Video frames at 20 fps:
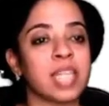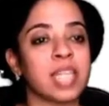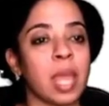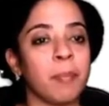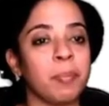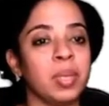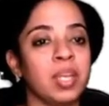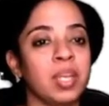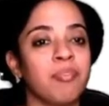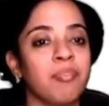
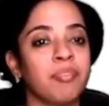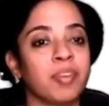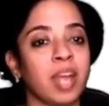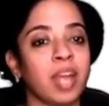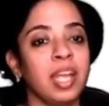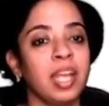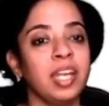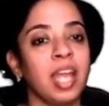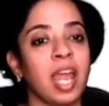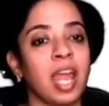
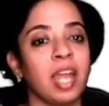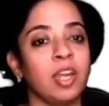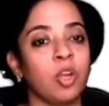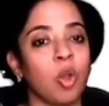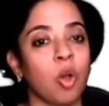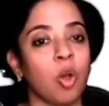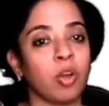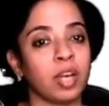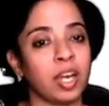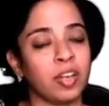epinephrine and
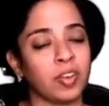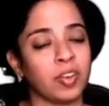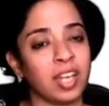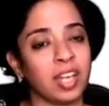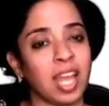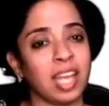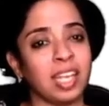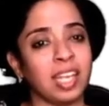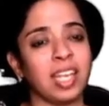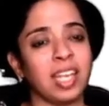
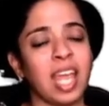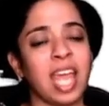noradrenaline.